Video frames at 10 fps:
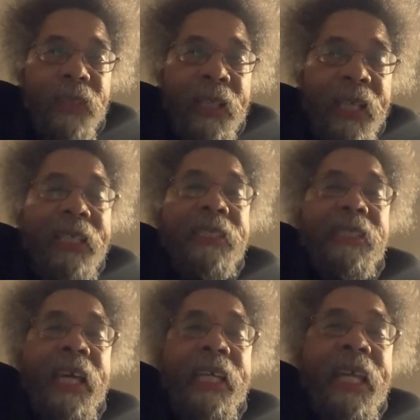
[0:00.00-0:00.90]
And they can
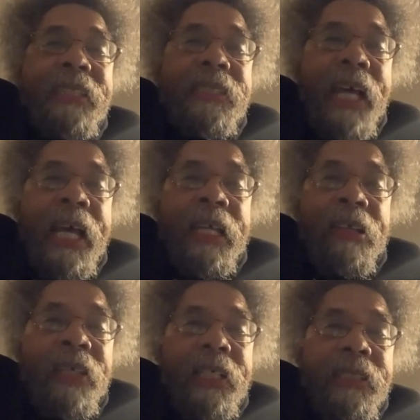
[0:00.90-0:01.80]
stay in that
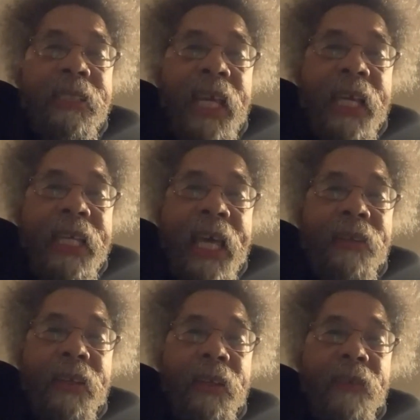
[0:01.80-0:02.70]
silo. They can stay in
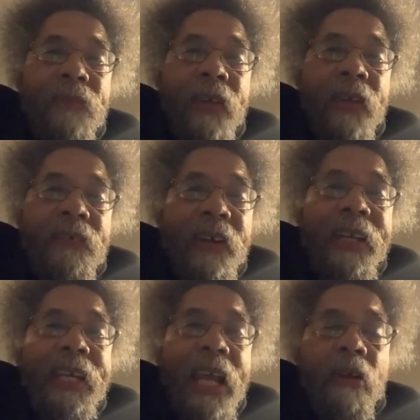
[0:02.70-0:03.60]
that very,
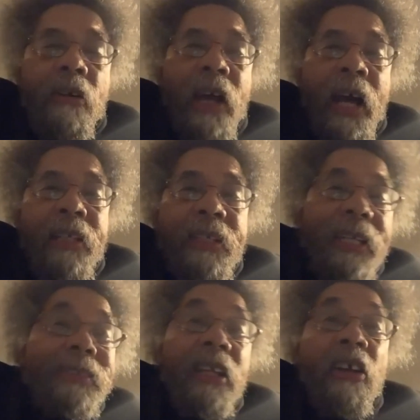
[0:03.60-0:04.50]
very narrow
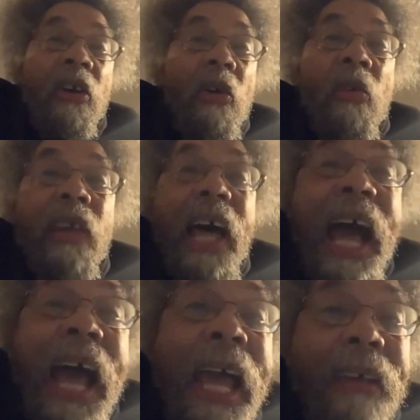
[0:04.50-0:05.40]
context their whole
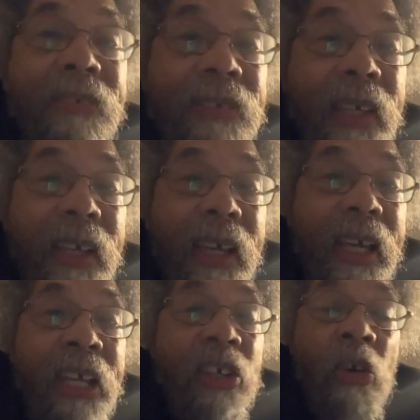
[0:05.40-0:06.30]
lives
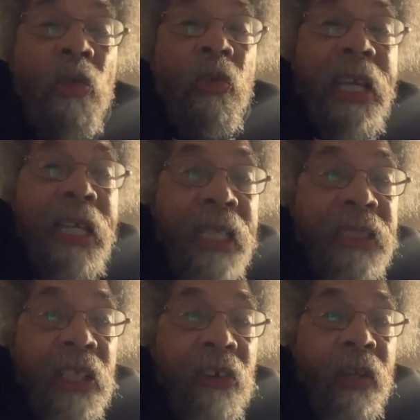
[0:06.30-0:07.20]
and don't
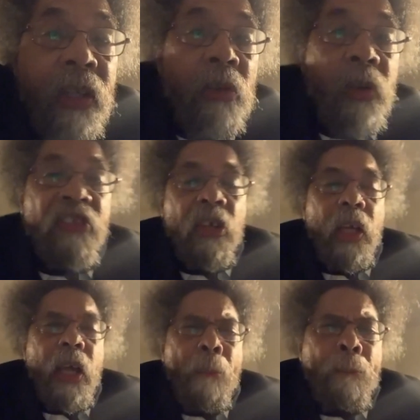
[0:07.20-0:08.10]
realize the degree to which
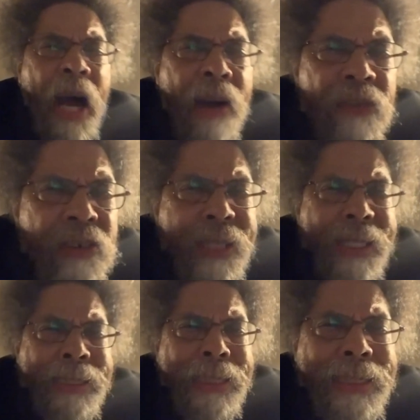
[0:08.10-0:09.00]

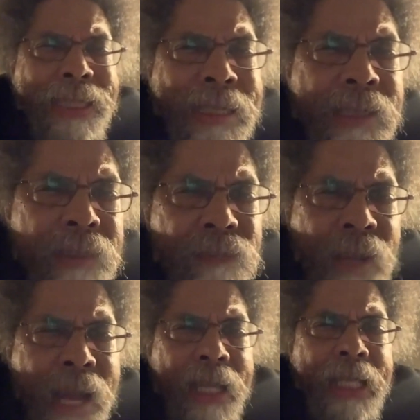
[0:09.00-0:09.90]
poverty is
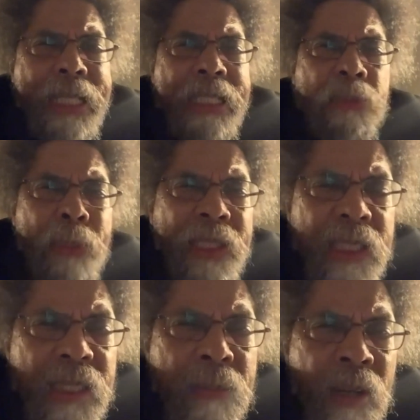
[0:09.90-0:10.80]
intensifying,
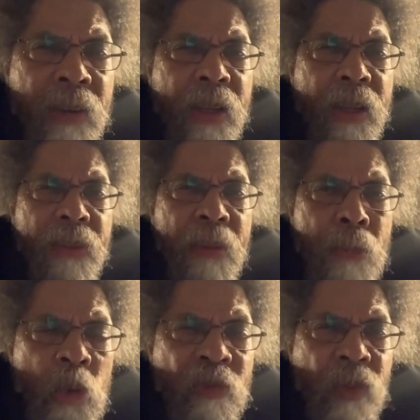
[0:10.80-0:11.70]
especially among the
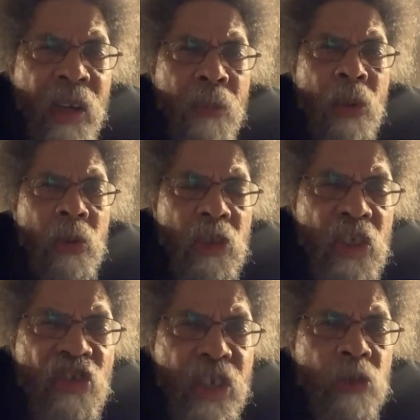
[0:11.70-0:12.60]
most vulnerable, which
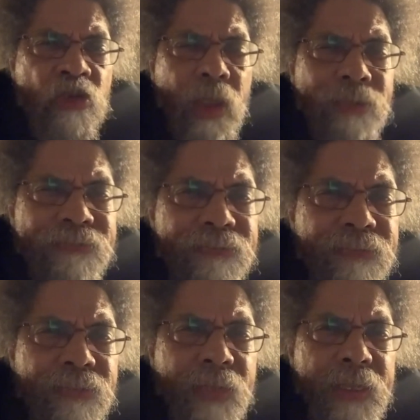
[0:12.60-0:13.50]
is children.
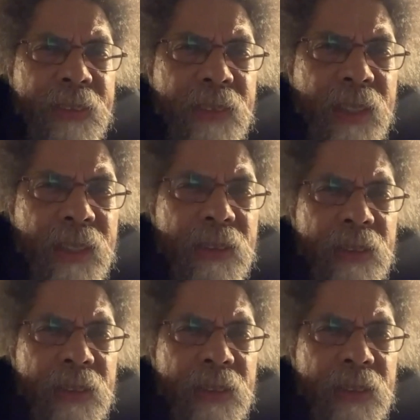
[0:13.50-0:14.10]
You see,